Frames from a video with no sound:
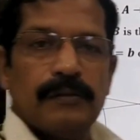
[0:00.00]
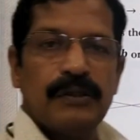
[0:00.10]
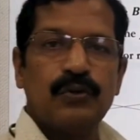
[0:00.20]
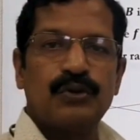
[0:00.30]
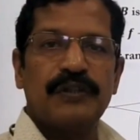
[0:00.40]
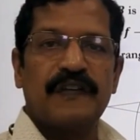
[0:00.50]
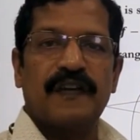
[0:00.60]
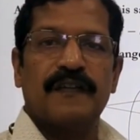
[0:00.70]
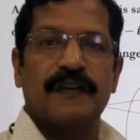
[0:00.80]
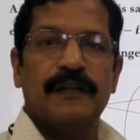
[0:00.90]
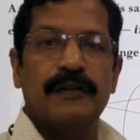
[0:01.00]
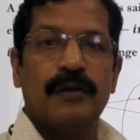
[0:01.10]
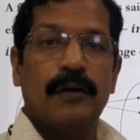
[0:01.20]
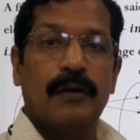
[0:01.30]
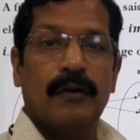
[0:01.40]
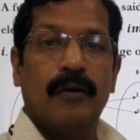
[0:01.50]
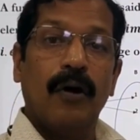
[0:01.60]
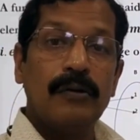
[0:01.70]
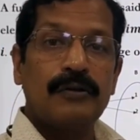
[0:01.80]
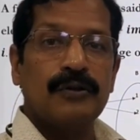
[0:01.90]
Now to discuss
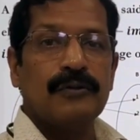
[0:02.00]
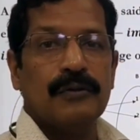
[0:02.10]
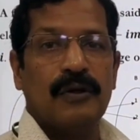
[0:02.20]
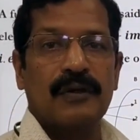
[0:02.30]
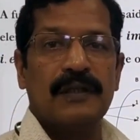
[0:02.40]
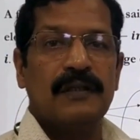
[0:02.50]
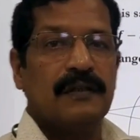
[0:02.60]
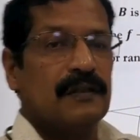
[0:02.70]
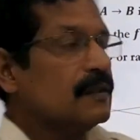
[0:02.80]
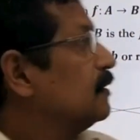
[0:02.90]
onto or